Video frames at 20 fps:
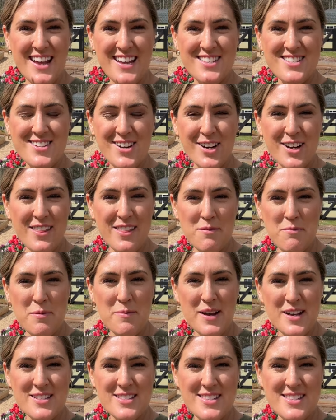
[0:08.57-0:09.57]
I started them
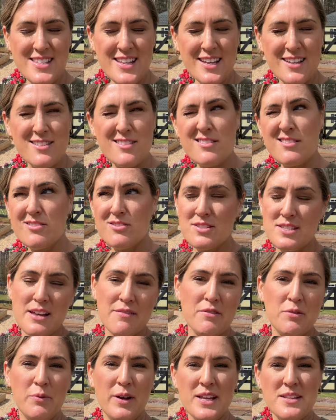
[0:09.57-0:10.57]
about 6 or
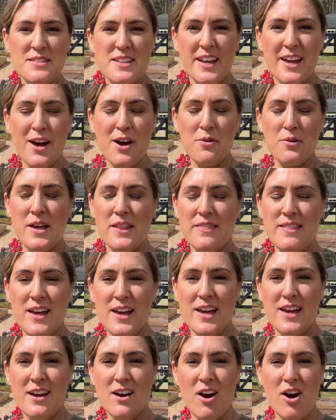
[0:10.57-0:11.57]
7 weeks ago and
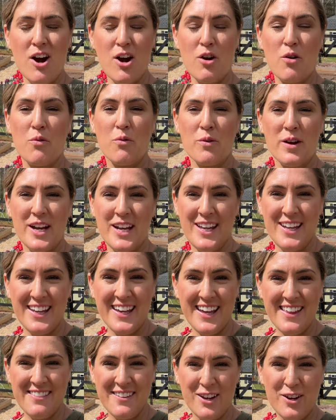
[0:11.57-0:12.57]
they are ready to
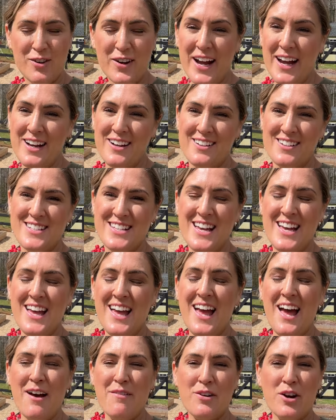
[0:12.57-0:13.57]
get in the ground.
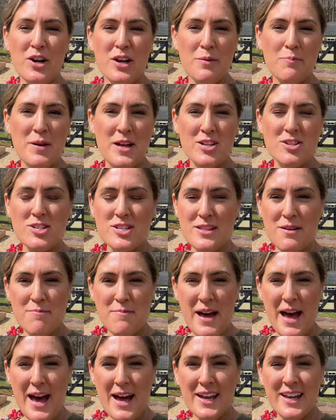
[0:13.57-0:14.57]
I've already pinched
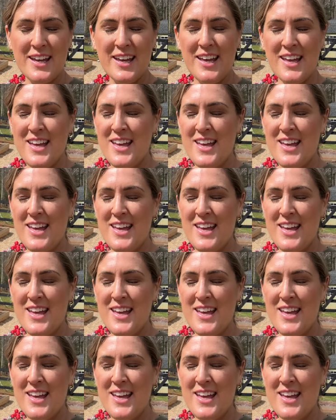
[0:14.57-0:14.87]
them back